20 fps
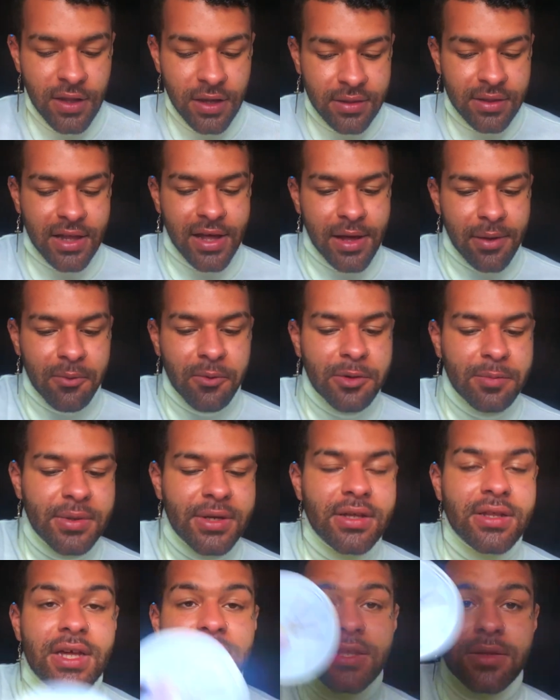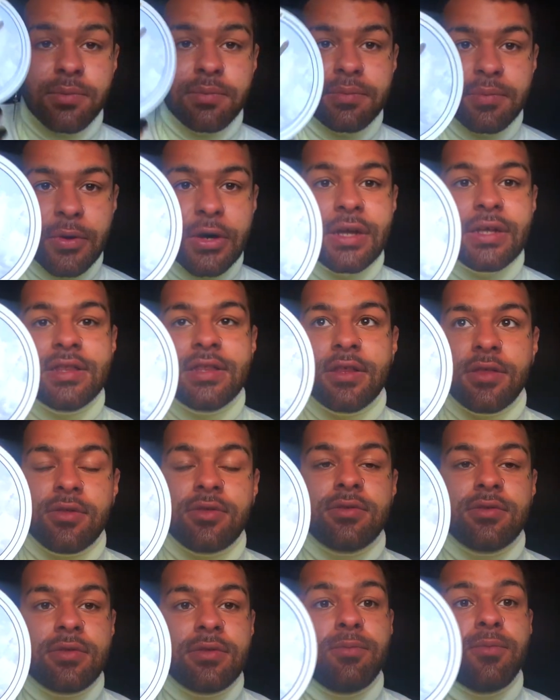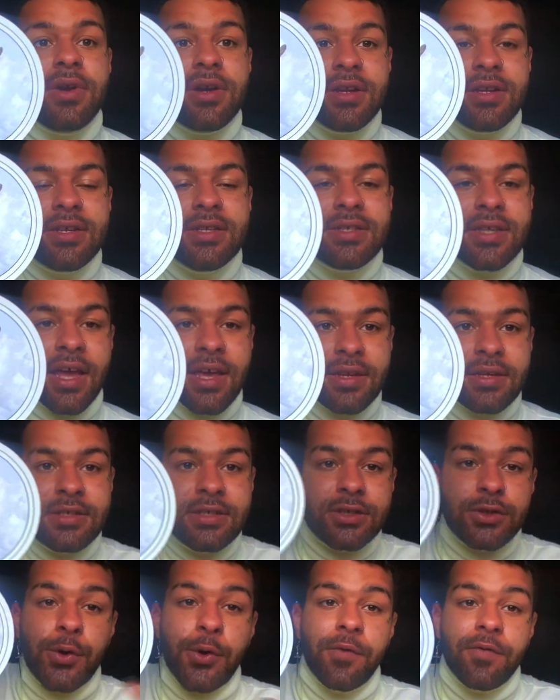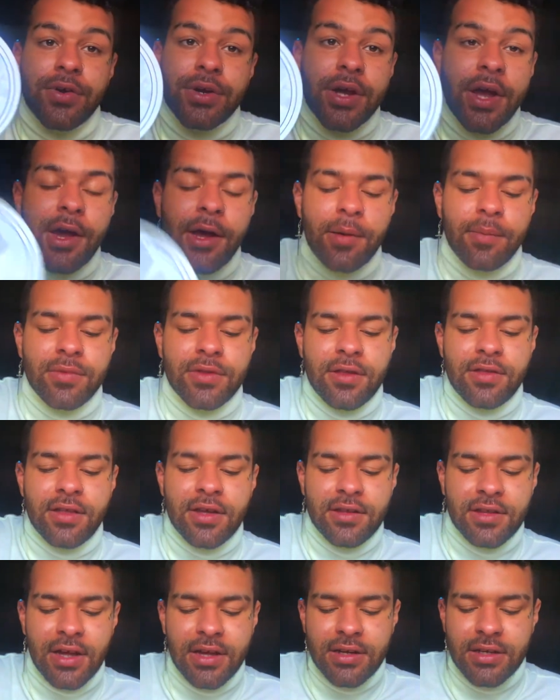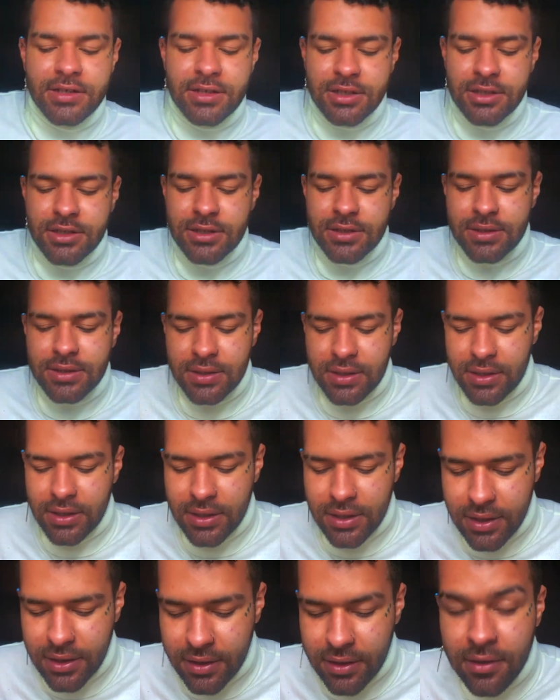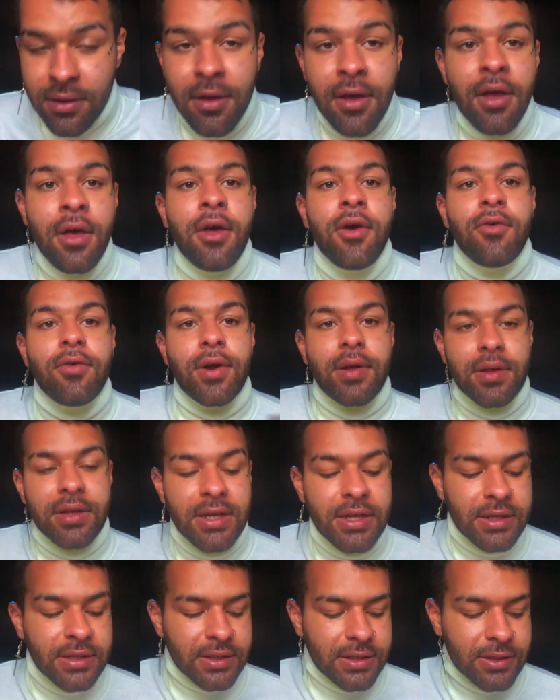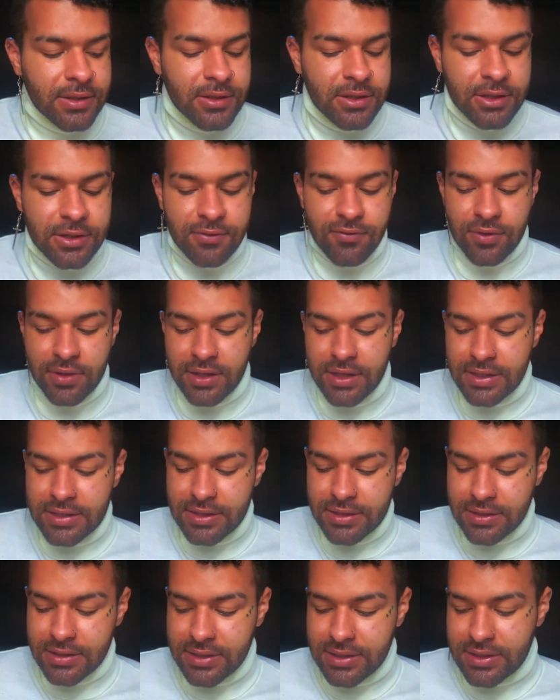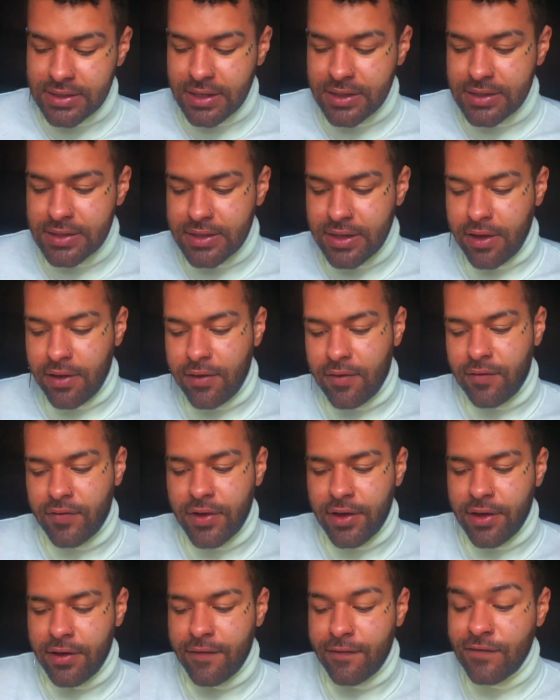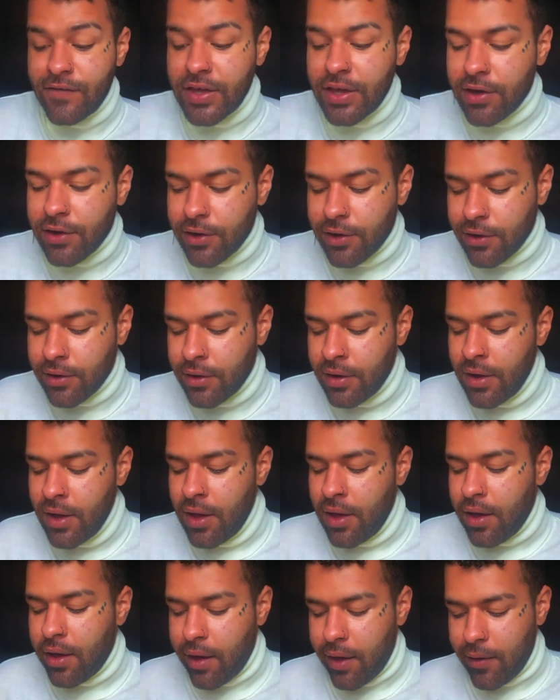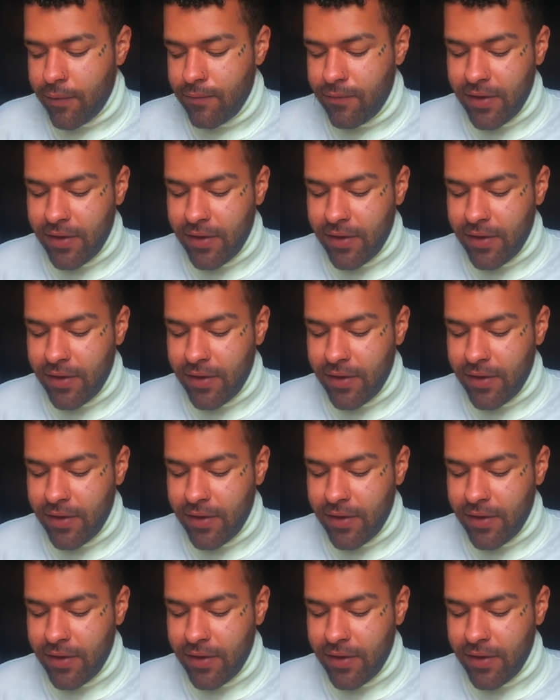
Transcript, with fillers: that would be like what it is that I need to overcome. The thing that I need to just like release is just releasing the sense of fear of